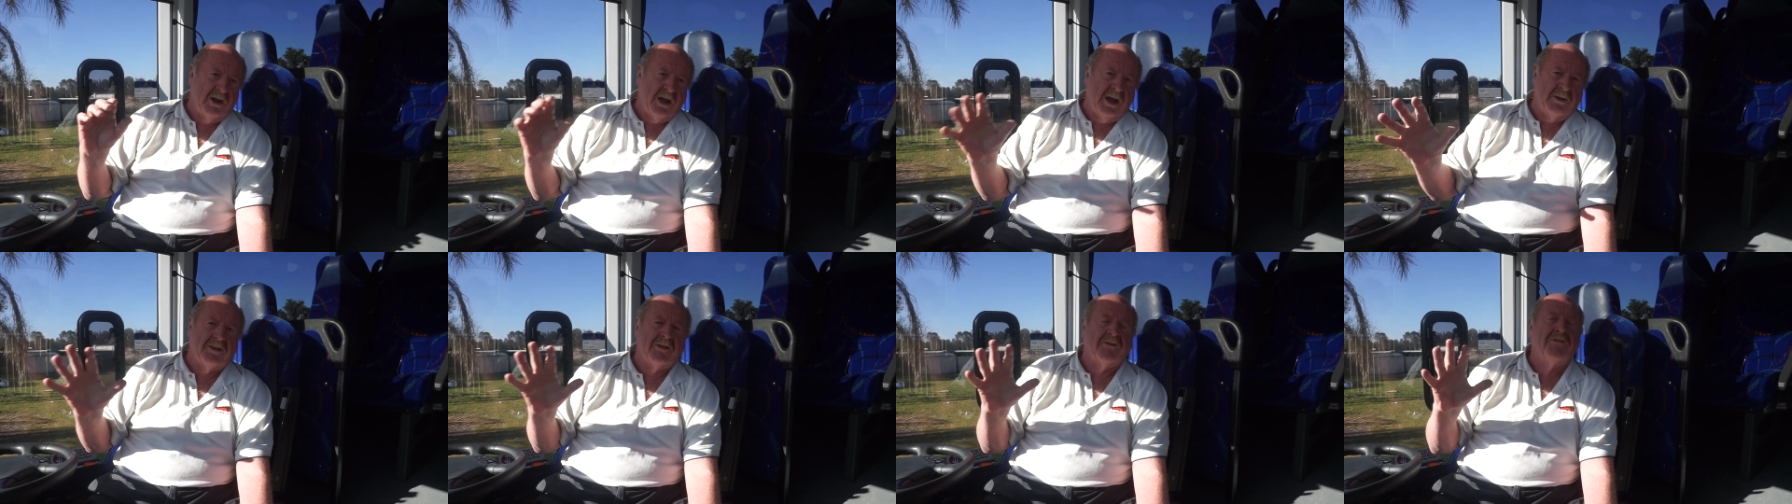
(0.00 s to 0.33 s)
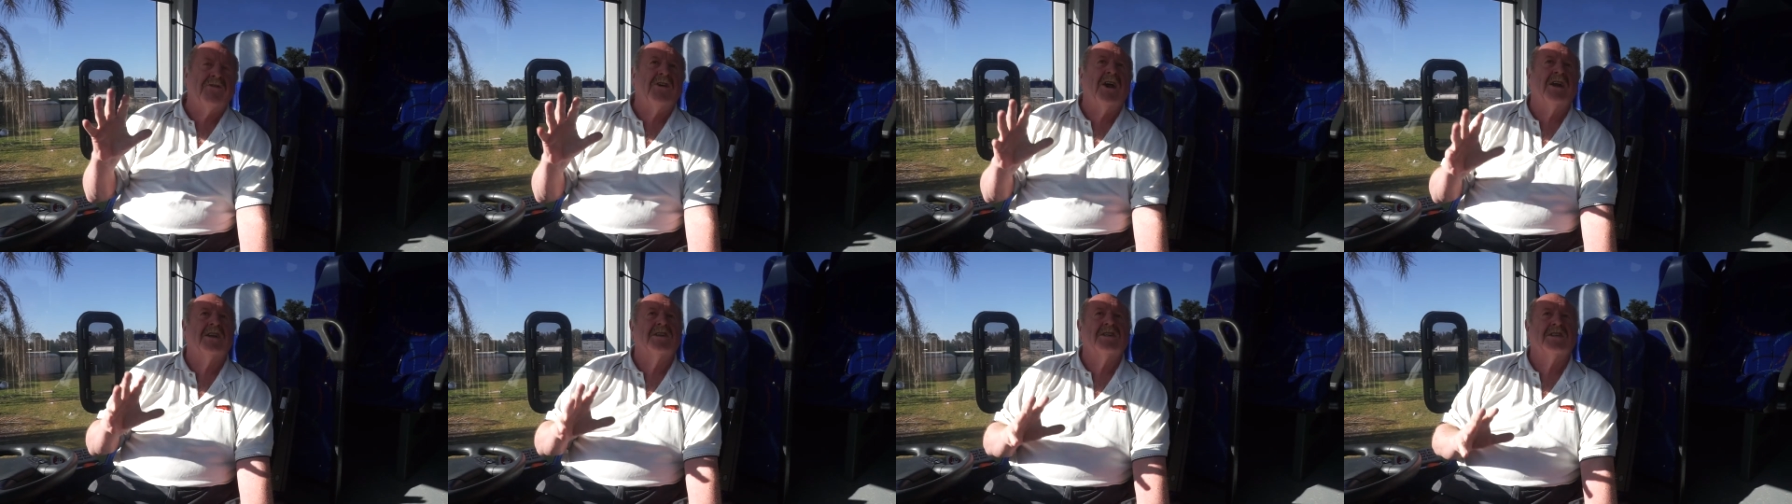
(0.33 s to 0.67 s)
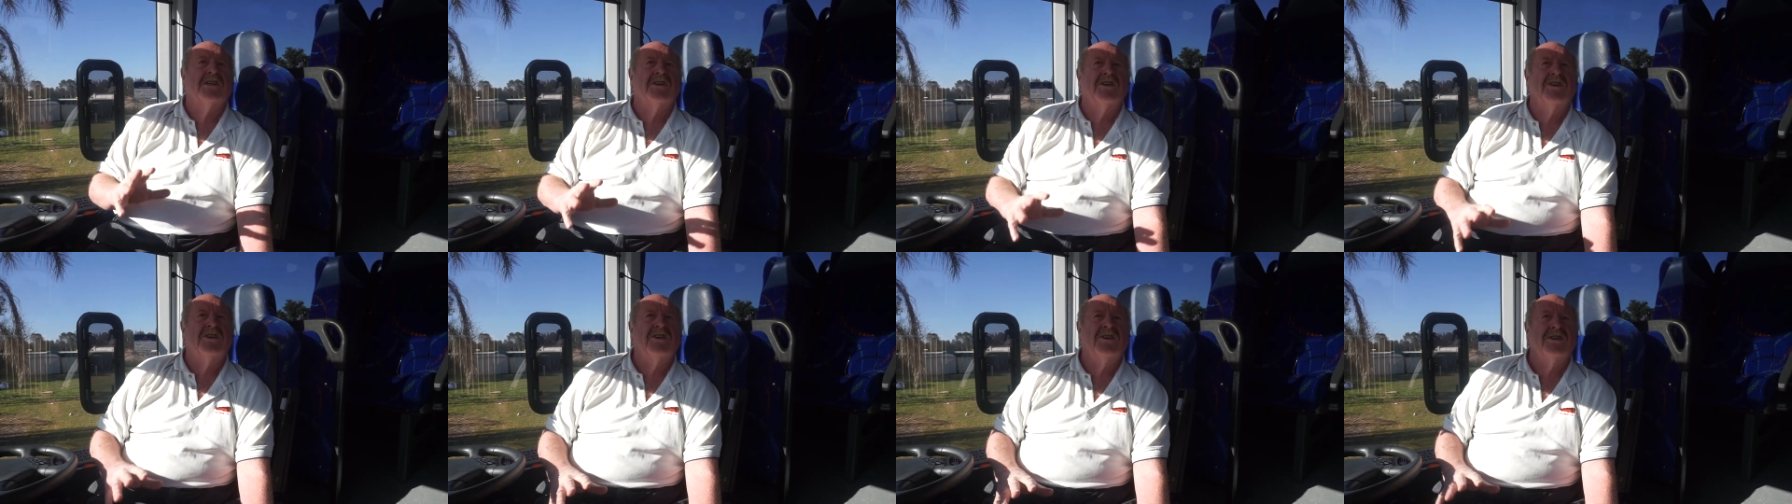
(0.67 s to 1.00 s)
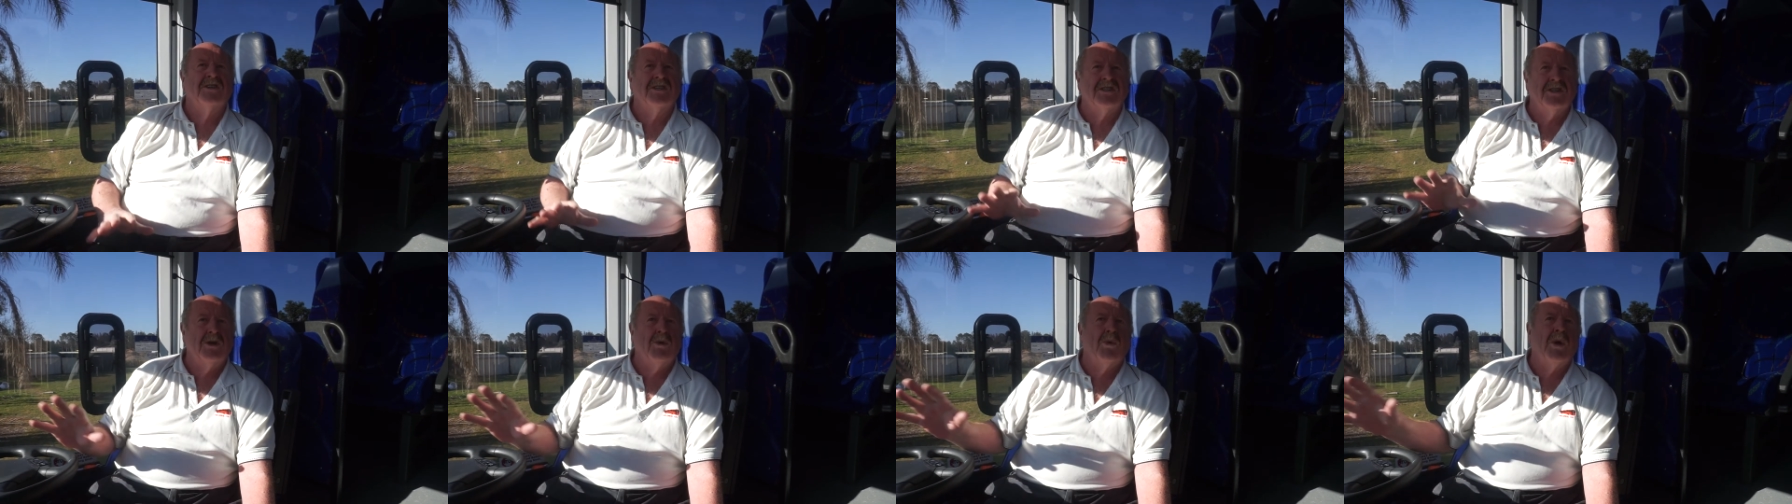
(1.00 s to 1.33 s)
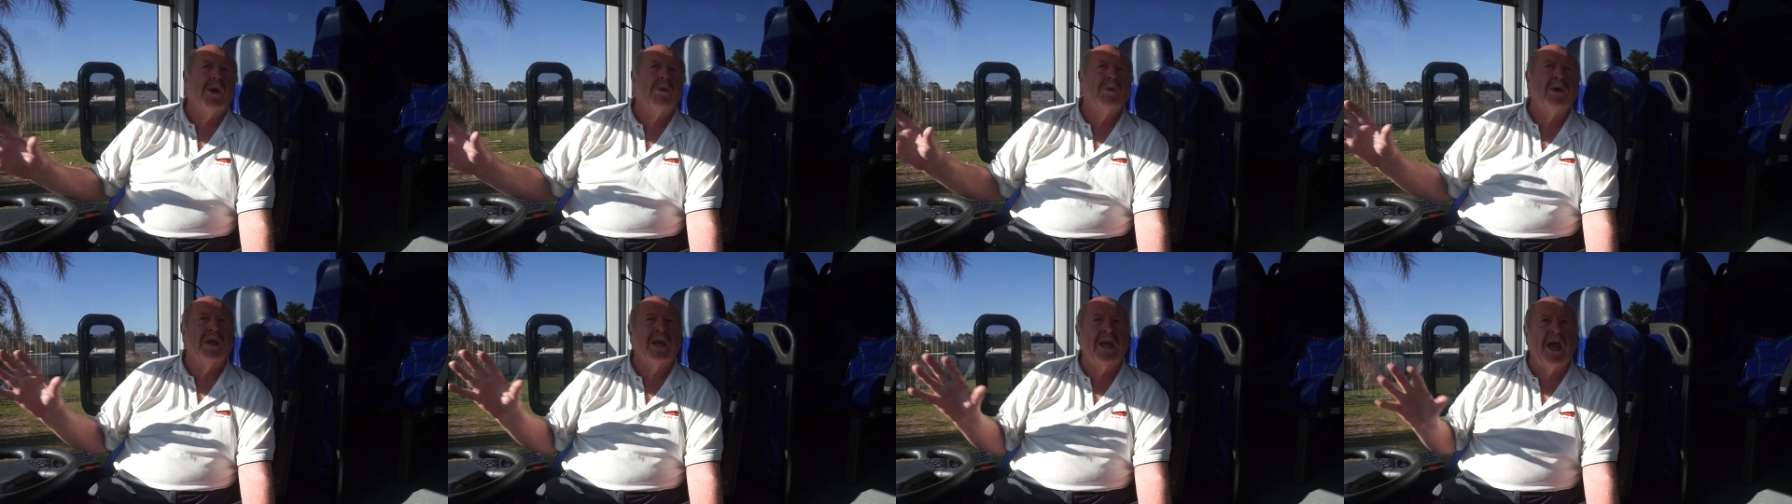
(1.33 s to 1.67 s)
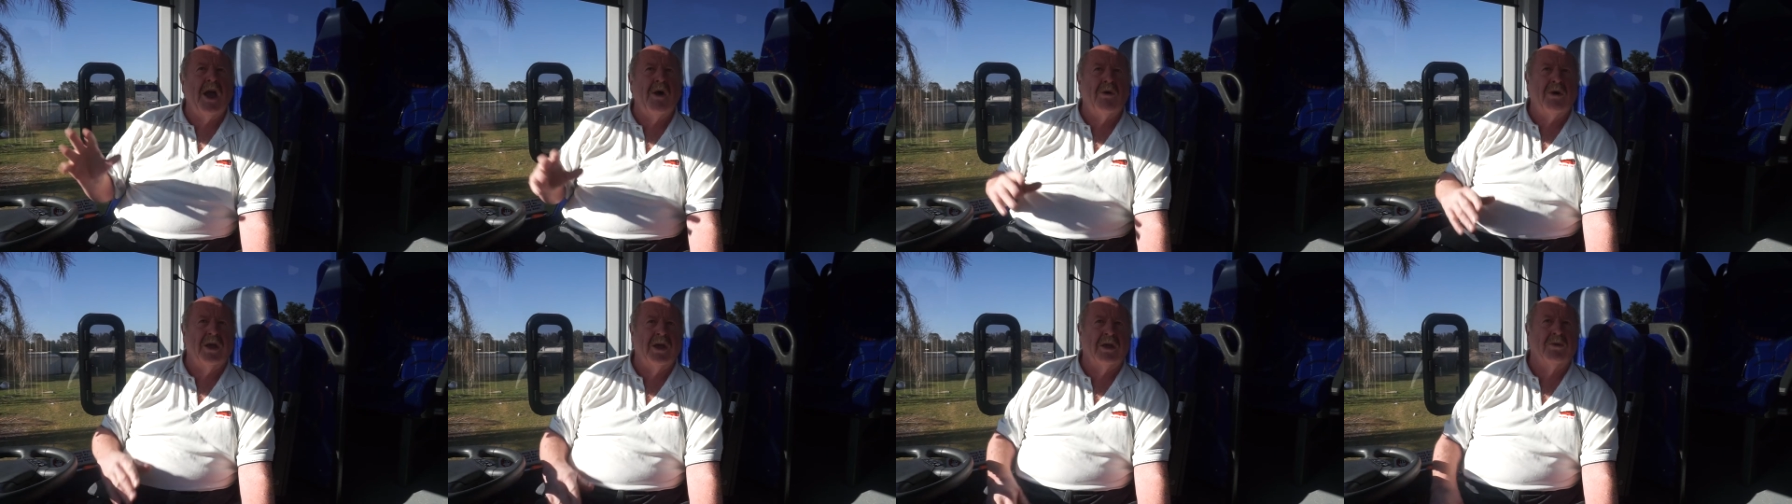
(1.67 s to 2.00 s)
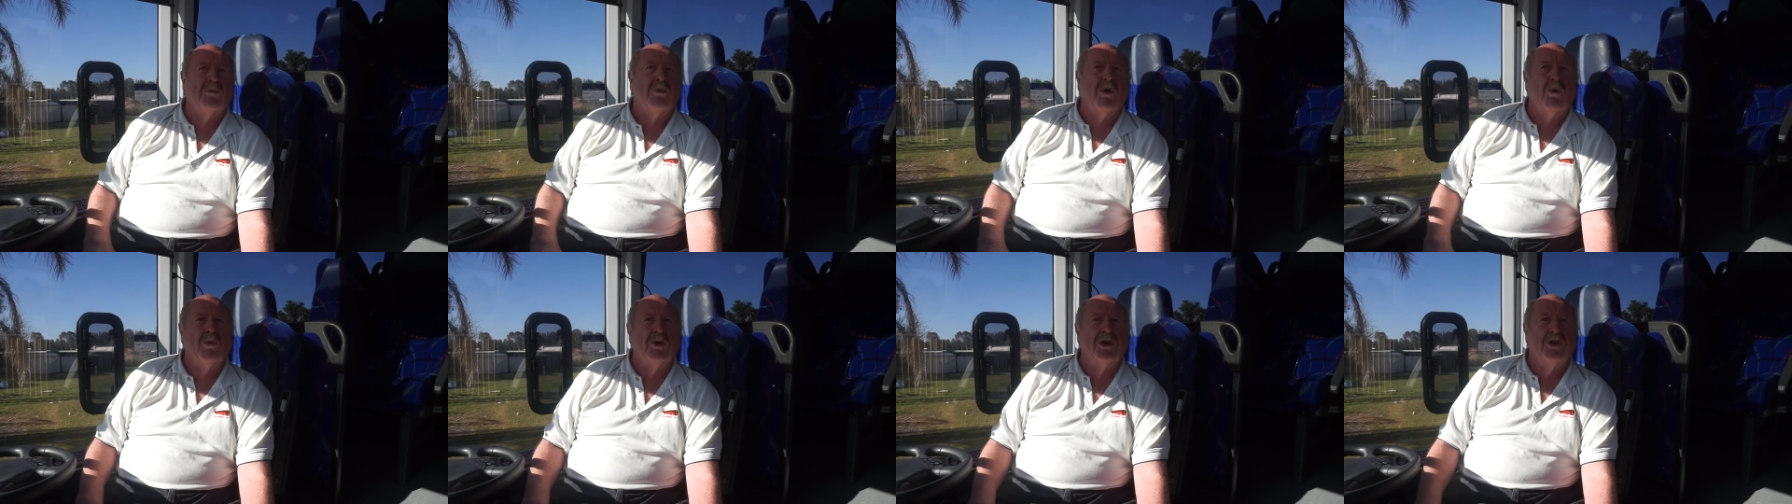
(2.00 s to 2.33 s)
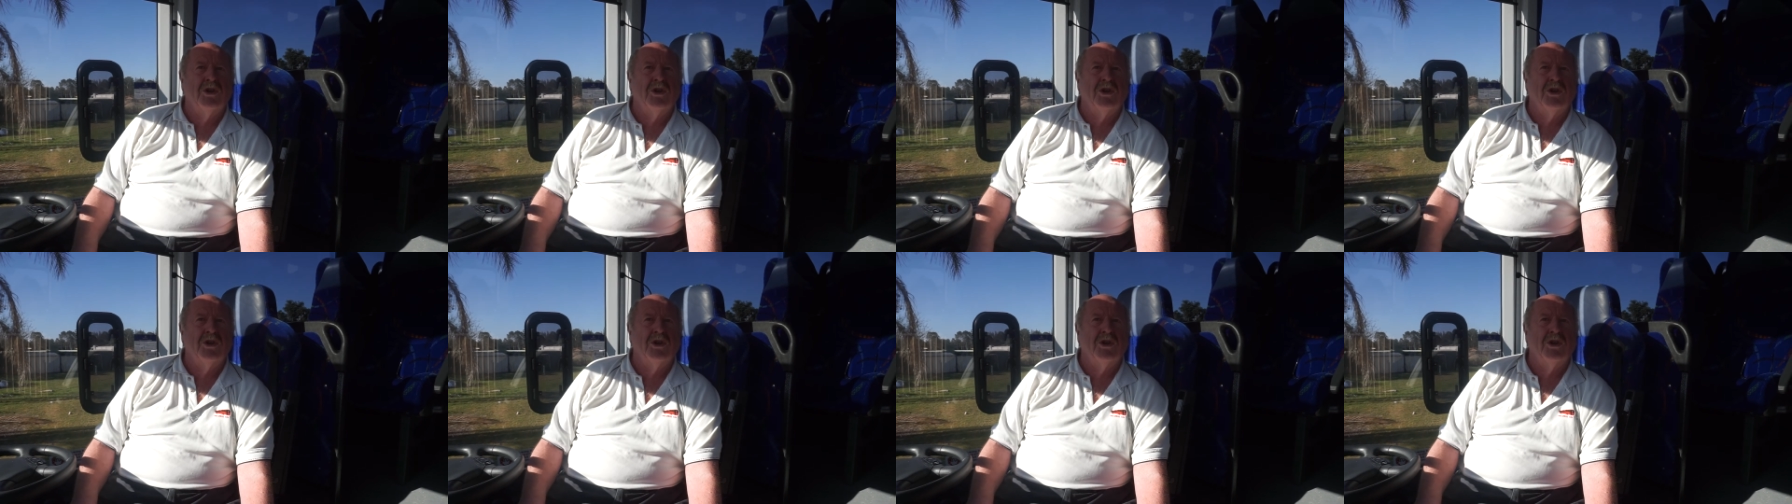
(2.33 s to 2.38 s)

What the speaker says: at the front so that you can see where we're going, what we're